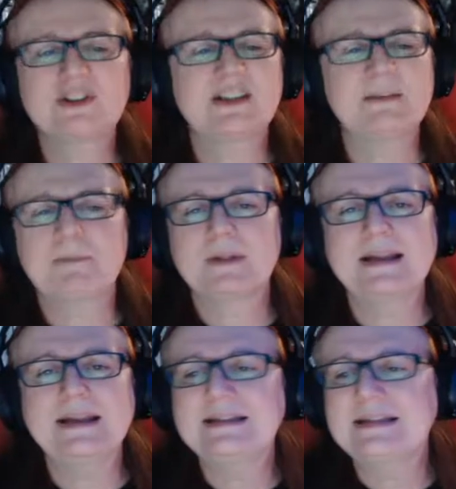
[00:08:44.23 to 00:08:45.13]

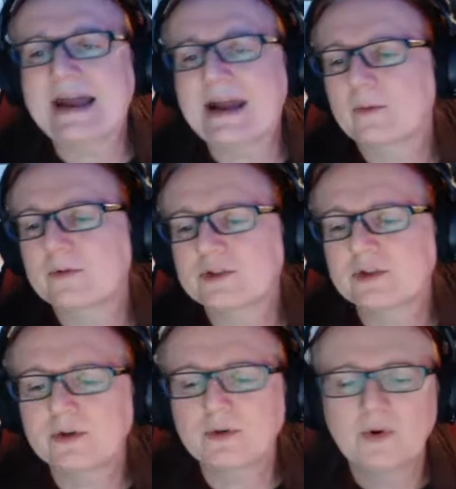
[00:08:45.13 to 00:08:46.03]
simply down
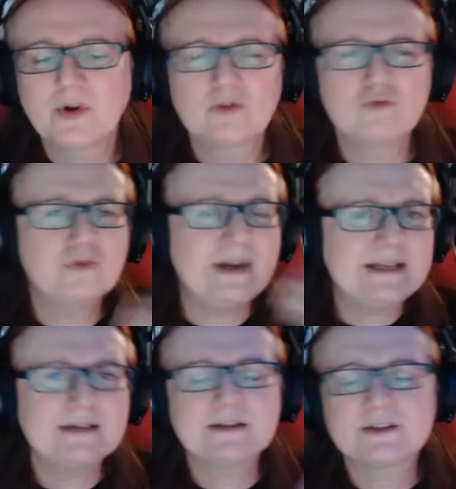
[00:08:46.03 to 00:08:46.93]
to
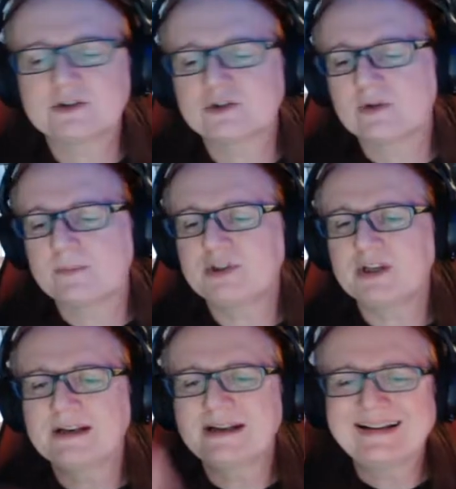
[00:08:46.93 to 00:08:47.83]
reading the
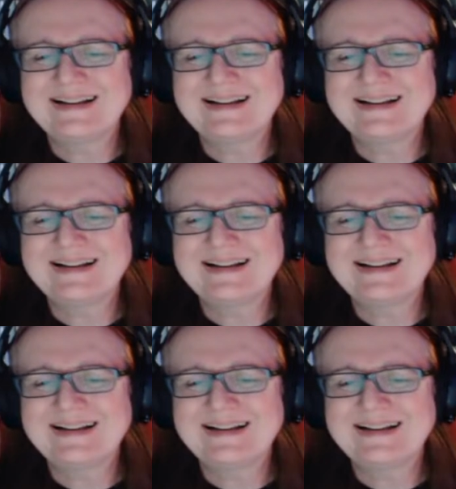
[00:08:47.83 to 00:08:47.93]
description